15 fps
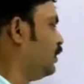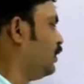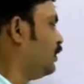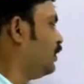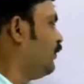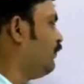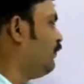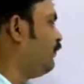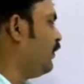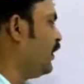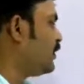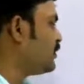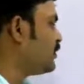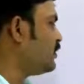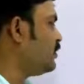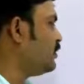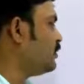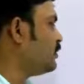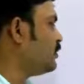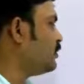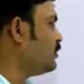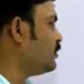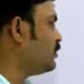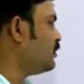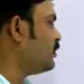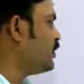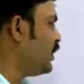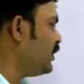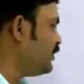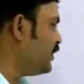the flux
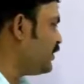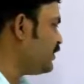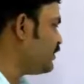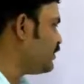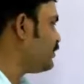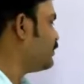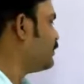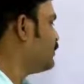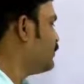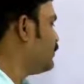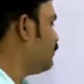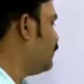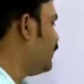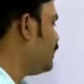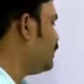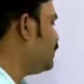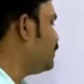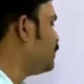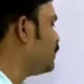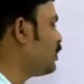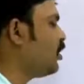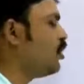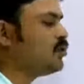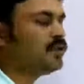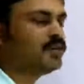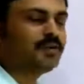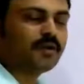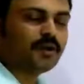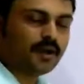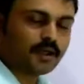changes, but
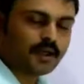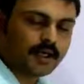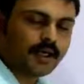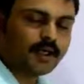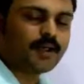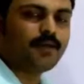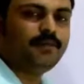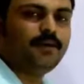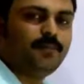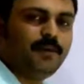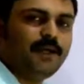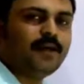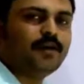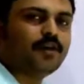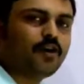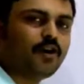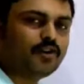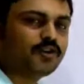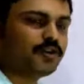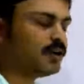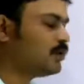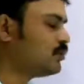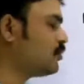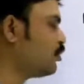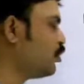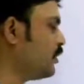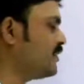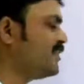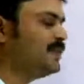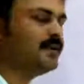conductor will be constant. So
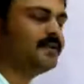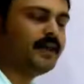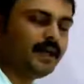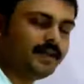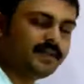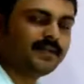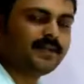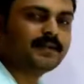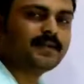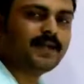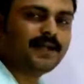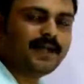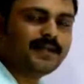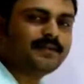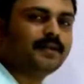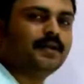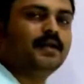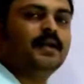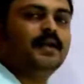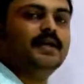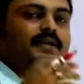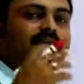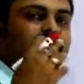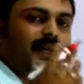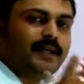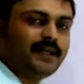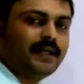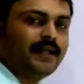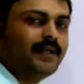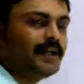hence it is called as
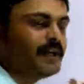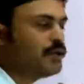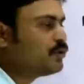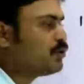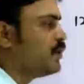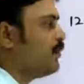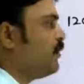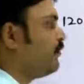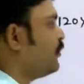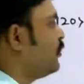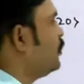statically induced EMF.